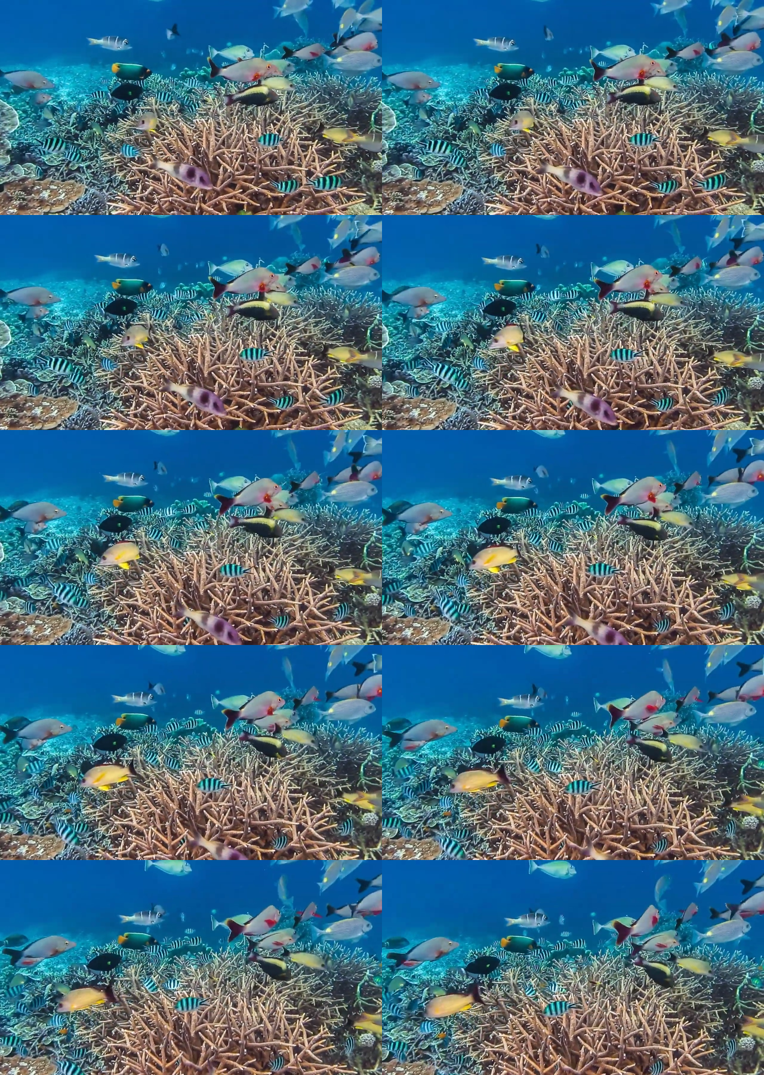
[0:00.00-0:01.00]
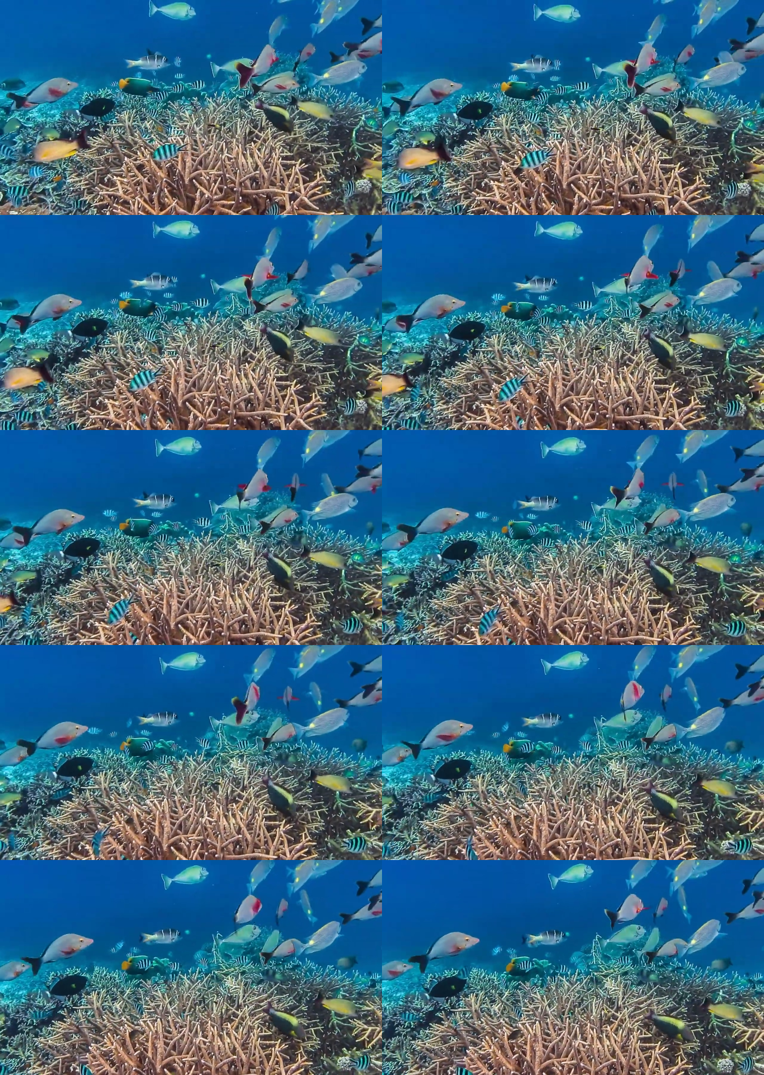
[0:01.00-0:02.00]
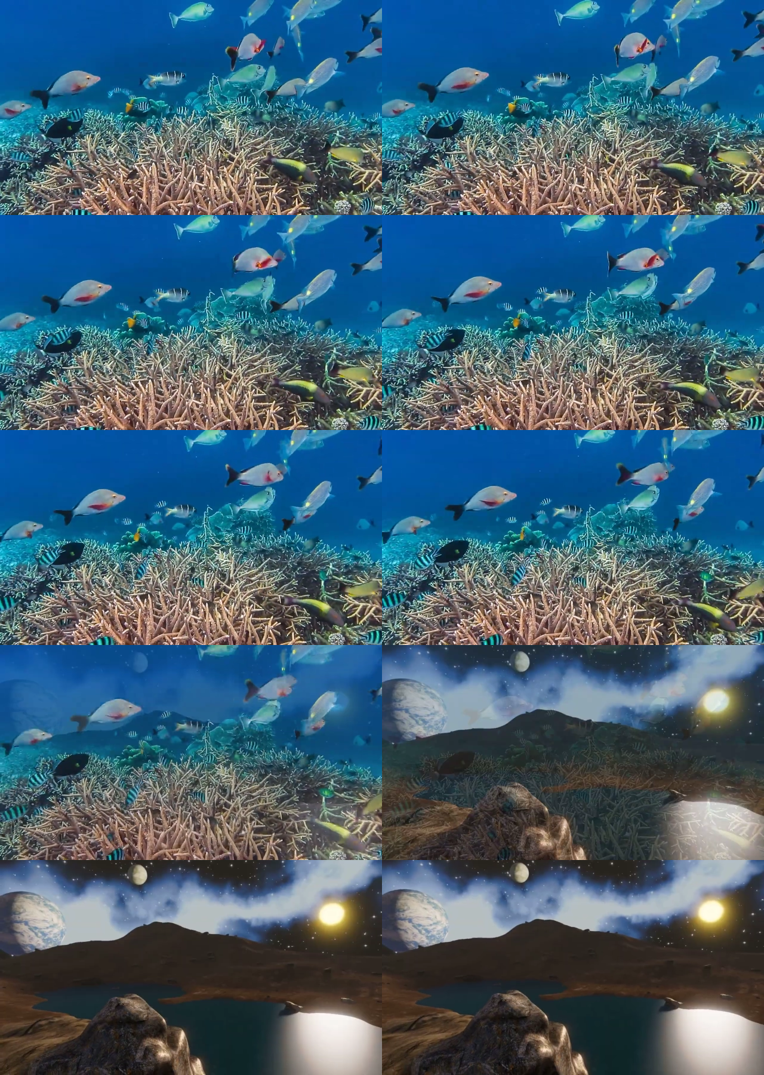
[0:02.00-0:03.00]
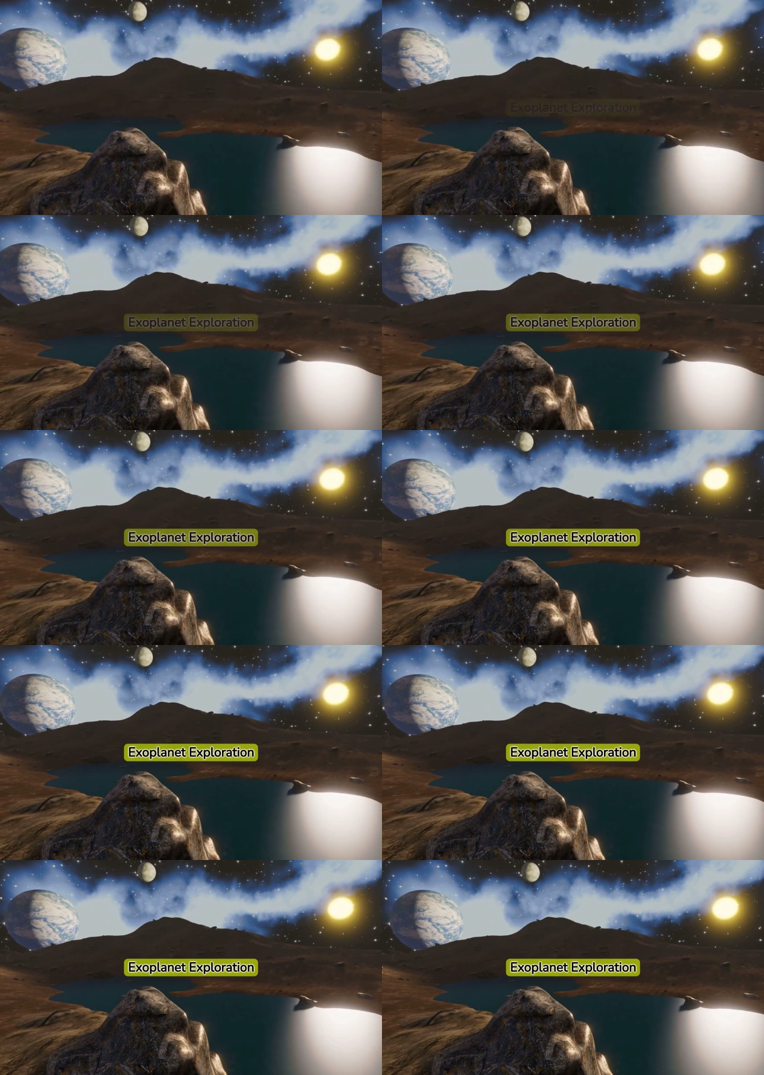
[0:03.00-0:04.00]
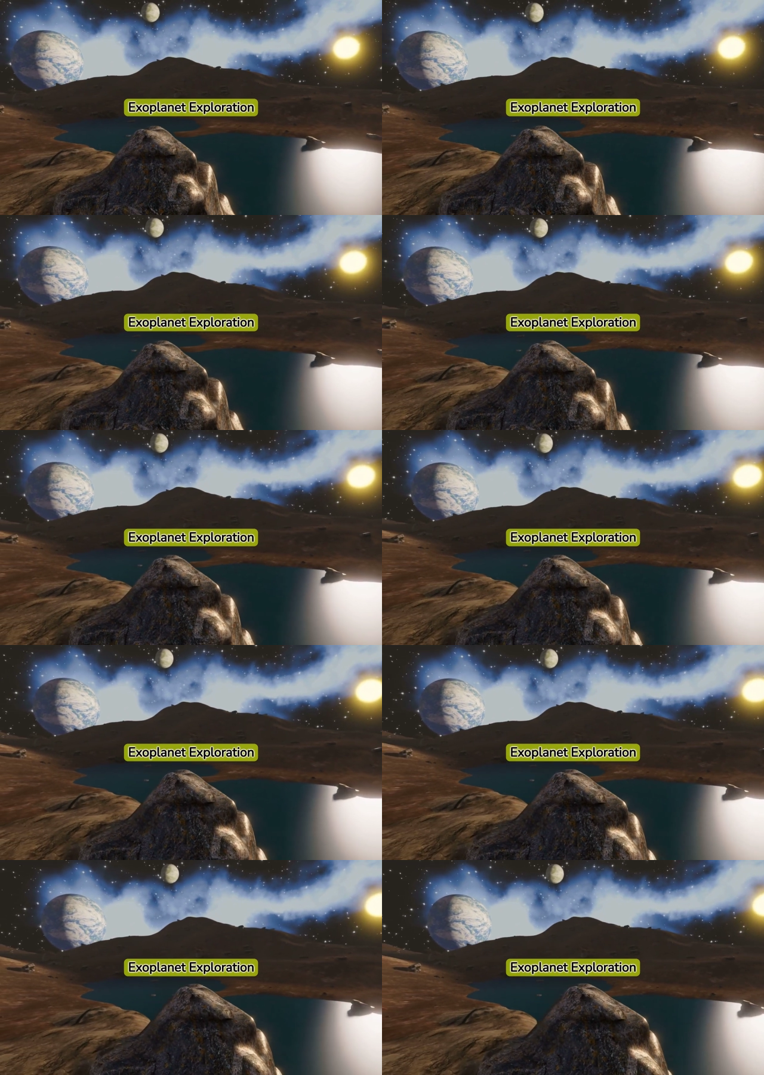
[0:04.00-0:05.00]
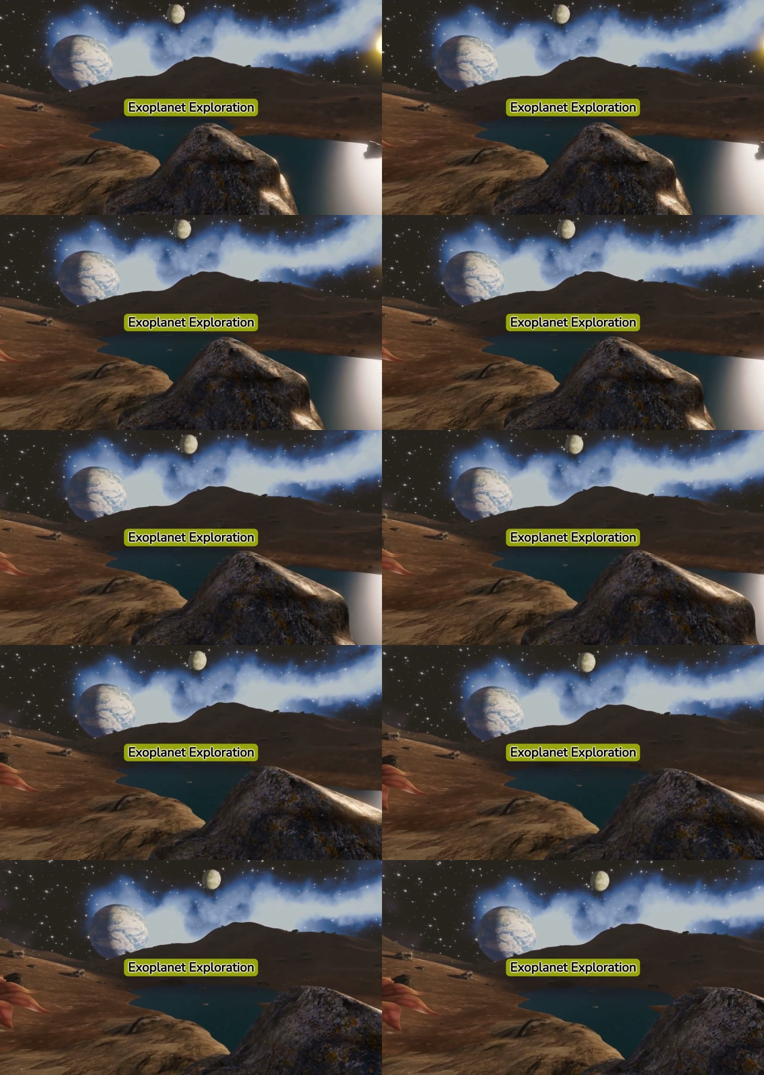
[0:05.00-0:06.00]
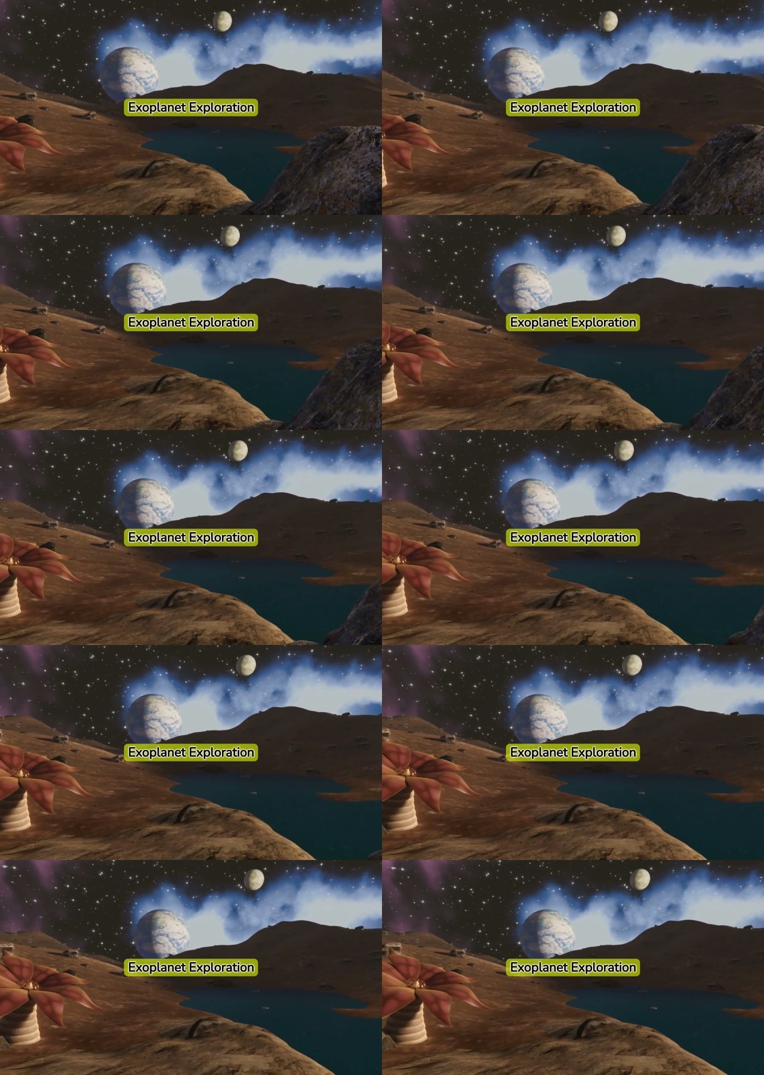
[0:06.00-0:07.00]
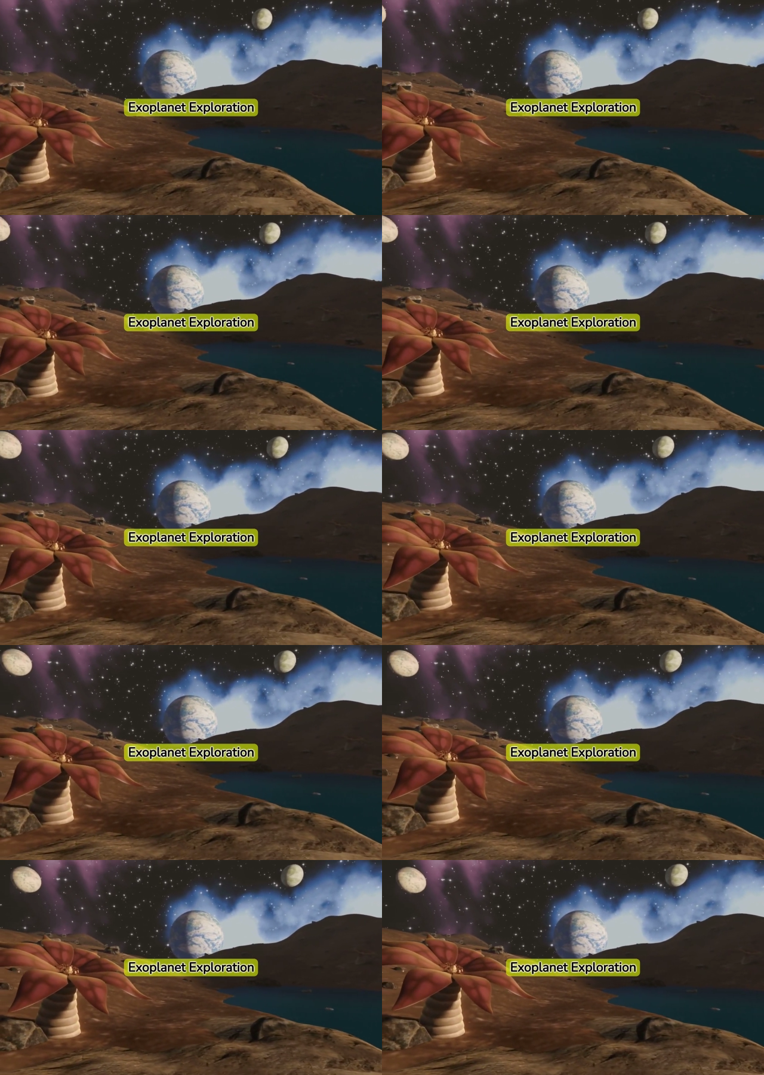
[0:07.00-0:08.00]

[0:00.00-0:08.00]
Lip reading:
(no speaker visible)